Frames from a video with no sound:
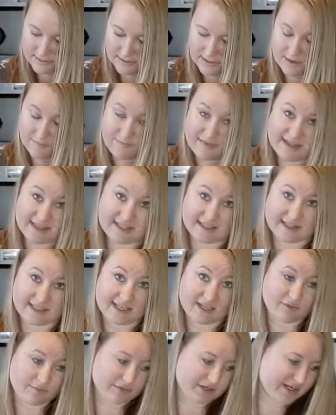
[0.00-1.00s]
And I got my little
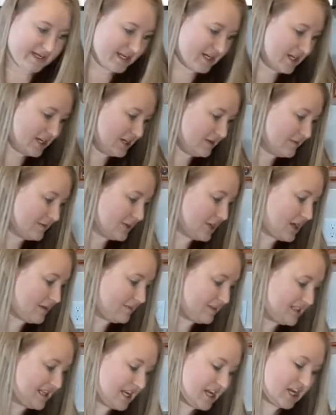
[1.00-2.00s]
helper here with
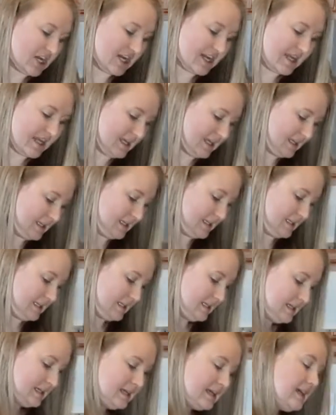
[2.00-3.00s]
commentary.
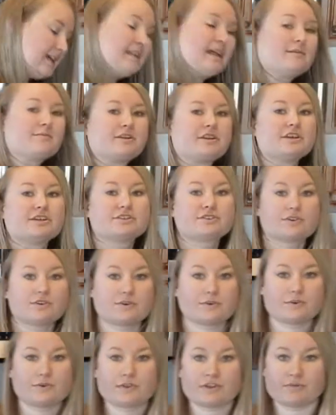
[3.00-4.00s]
And I'm going to
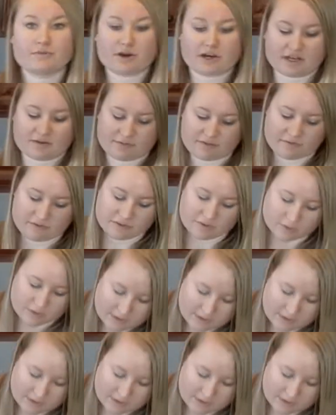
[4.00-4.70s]
screw the bottom of the